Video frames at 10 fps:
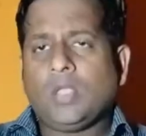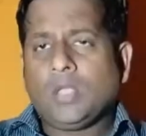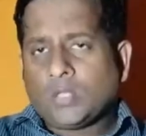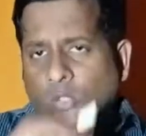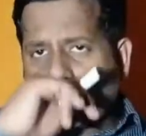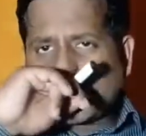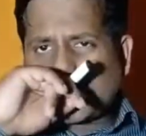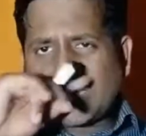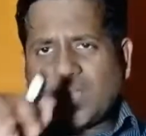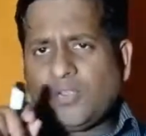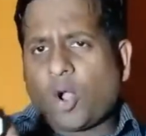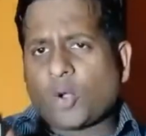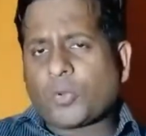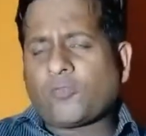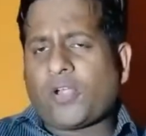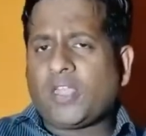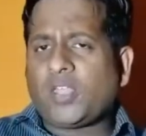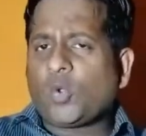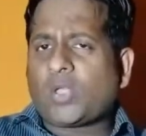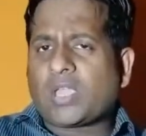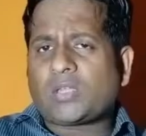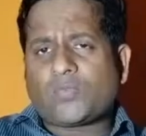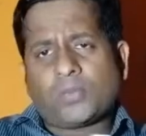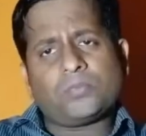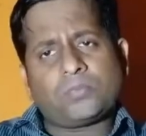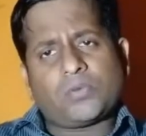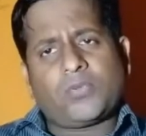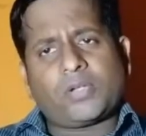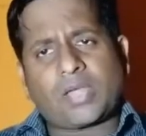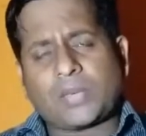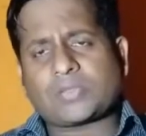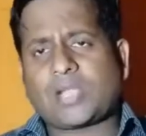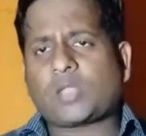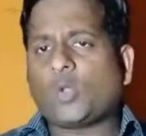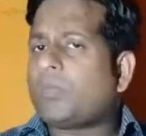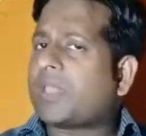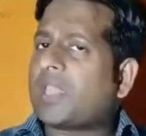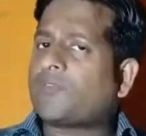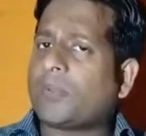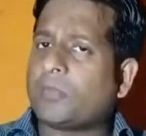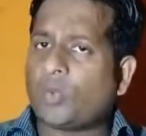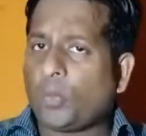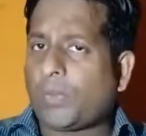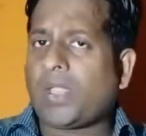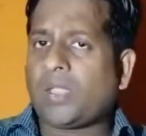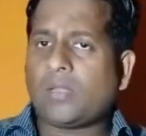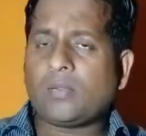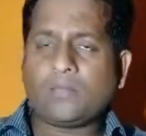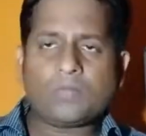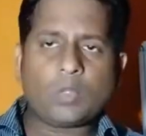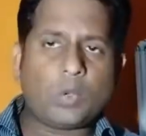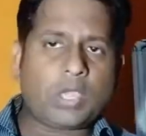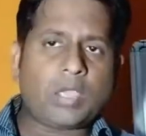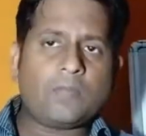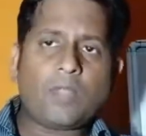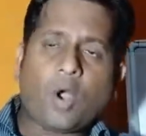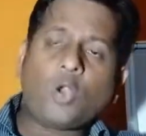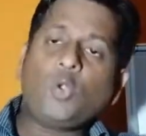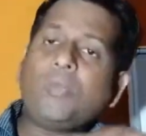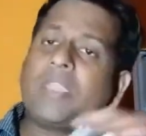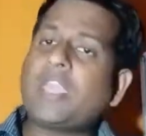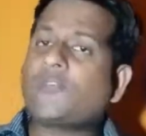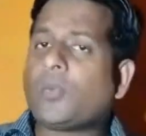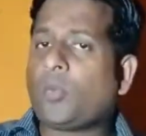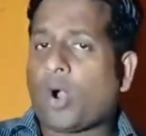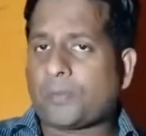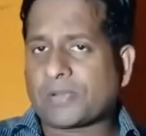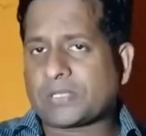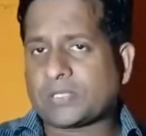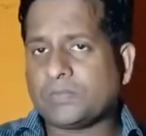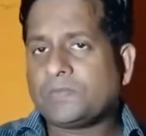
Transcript: So basically, output finding you get from different types. Like you may get from looping, okay, or you may get from operator.